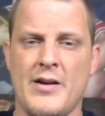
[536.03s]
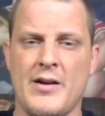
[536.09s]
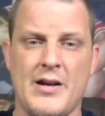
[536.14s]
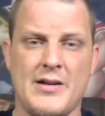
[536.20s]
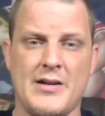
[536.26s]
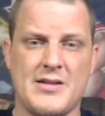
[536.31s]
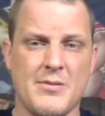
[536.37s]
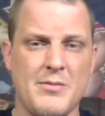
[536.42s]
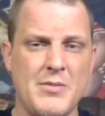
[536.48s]

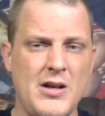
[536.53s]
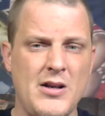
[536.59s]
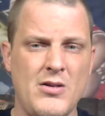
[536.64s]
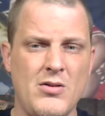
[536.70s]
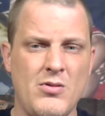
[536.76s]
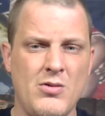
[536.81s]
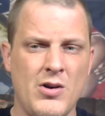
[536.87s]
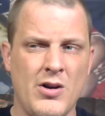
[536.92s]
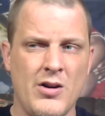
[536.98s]
And to
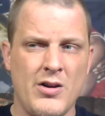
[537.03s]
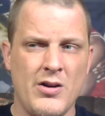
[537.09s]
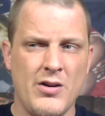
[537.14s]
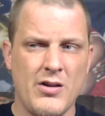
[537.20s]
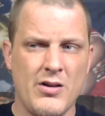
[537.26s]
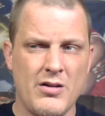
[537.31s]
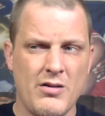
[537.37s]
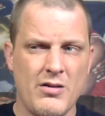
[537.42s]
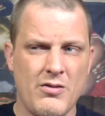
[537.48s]
me,
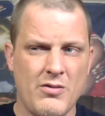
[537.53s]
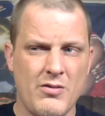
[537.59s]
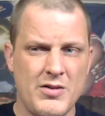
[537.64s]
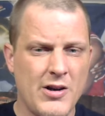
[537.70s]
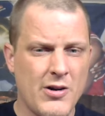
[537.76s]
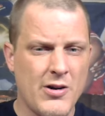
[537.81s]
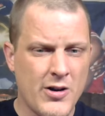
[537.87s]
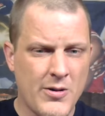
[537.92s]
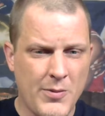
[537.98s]

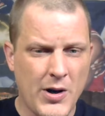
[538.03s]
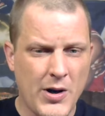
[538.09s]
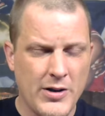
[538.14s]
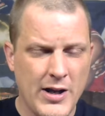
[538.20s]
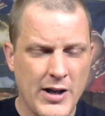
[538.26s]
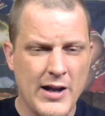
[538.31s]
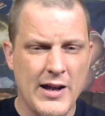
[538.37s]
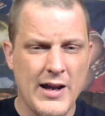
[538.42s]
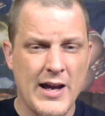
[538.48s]
Derek
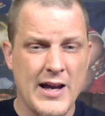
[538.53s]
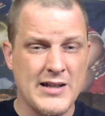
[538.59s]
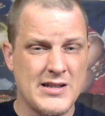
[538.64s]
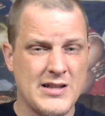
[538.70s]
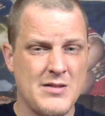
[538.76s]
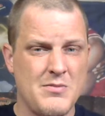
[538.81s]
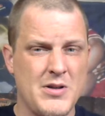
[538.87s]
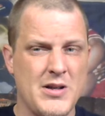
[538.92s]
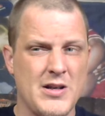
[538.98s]
Barnett has
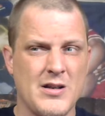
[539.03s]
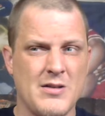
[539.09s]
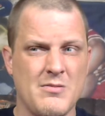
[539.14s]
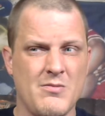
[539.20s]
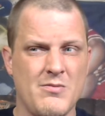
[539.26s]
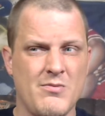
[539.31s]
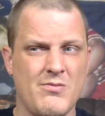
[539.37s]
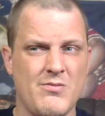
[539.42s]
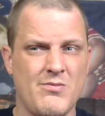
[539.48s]
to be
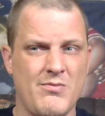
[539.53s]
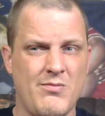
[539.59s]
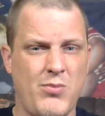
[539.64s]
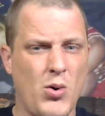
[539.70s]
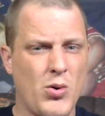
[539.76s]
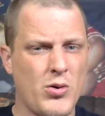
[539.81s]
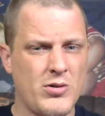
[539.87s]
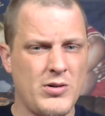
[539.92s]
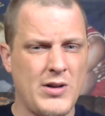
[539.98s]

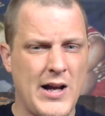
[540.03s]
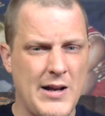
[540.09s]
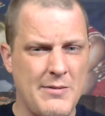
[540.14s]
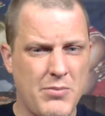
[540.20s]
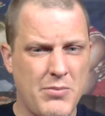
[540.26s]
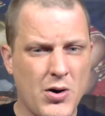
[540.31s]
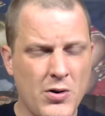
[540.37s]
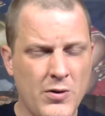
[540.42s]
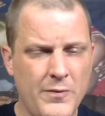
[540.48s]

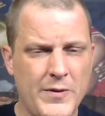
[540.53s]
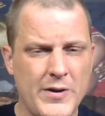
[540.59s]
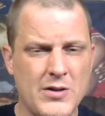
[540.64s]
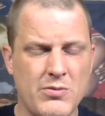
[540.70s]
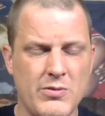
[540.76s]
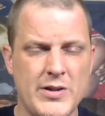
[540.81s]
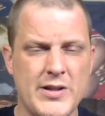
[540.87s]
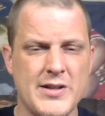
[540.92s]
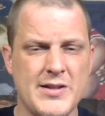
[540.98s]
borderline
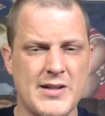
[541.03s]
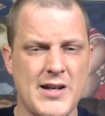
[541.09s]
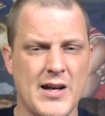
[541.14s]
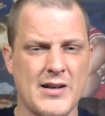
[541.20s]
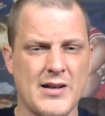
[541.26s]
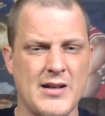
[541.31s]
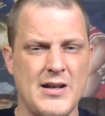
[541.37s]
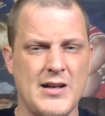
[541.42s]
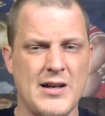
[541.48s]
perfect with his
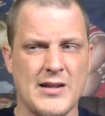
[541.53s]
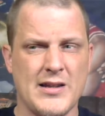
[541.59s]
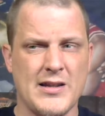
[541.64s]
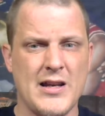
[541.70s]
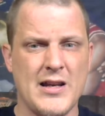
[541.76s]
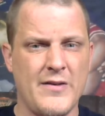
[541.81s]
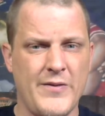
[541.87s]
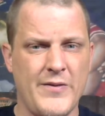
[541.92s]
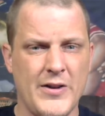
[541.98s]
technique at
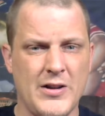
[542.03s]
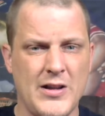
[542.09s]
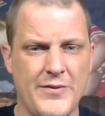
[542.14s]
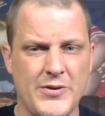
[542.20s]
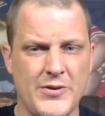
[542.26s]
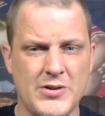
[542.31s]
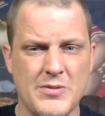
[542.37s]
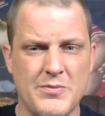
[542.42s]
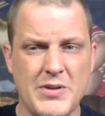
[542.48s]
the NFL
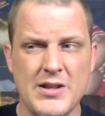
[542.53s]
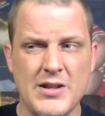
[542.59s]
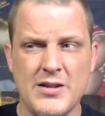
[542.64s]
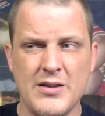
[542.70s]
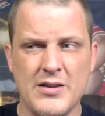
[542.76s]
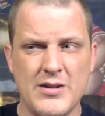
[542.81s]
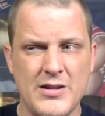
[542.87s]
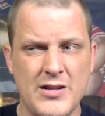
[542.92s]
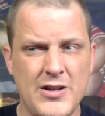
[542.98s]
level to
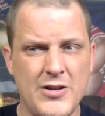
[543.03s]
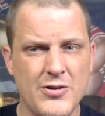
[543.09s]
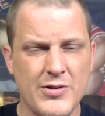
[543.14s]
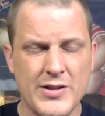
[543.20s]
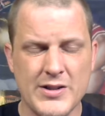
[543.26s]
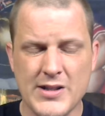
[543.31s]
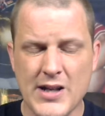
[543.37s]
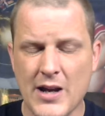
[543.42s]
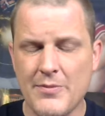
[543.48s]
be near
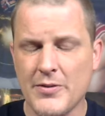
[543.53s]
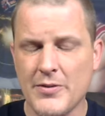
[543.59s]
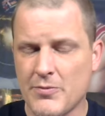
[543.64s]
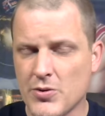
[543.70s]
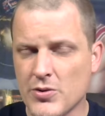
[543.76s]
the type of